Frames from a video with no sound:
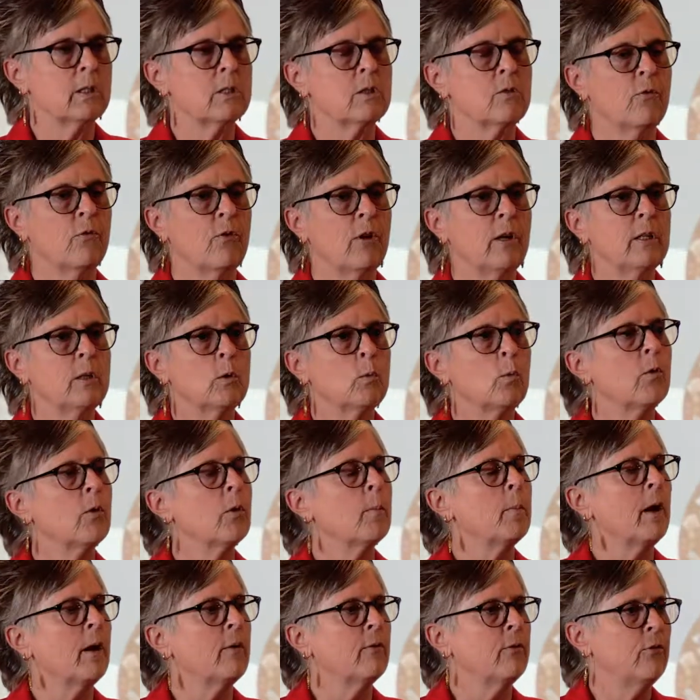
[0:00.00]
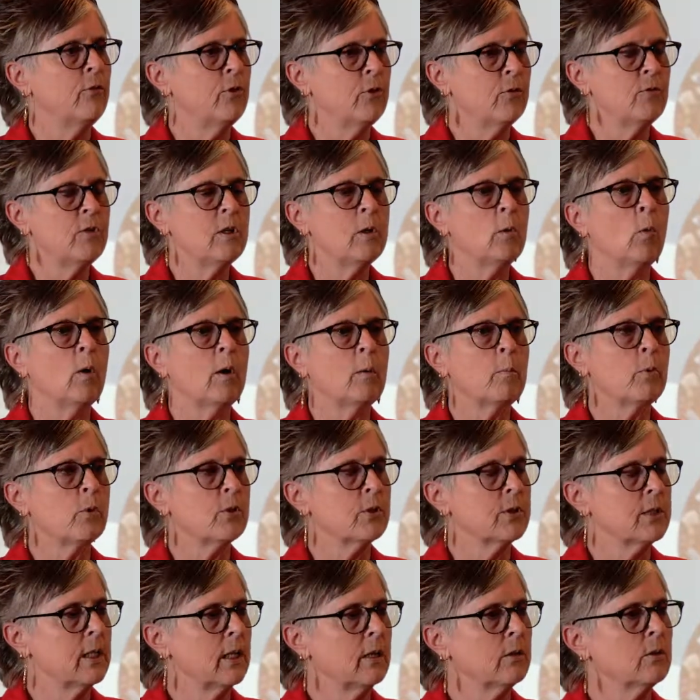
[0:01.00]
is funded with about
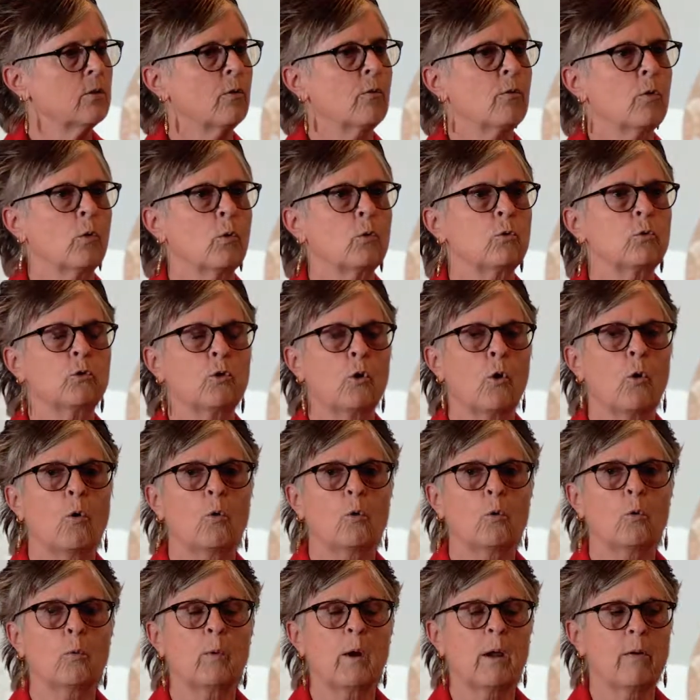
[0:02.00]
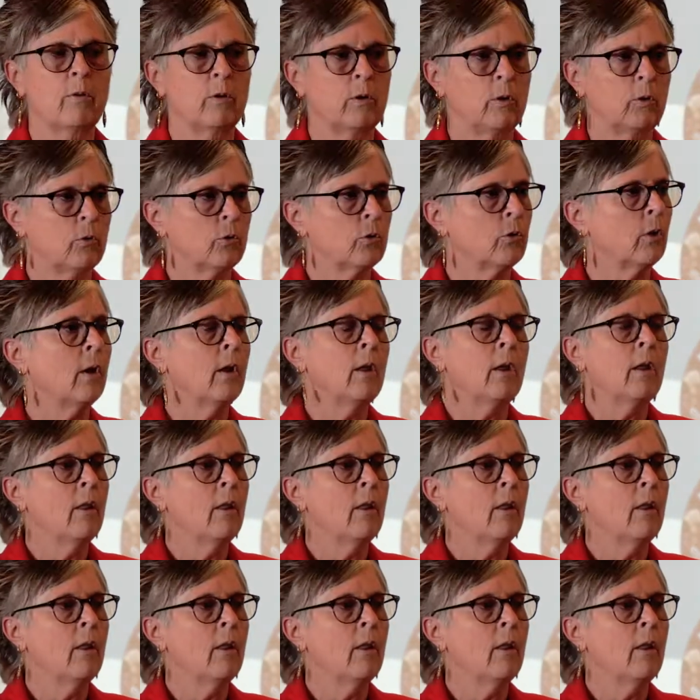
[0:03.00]
51% of those total revenues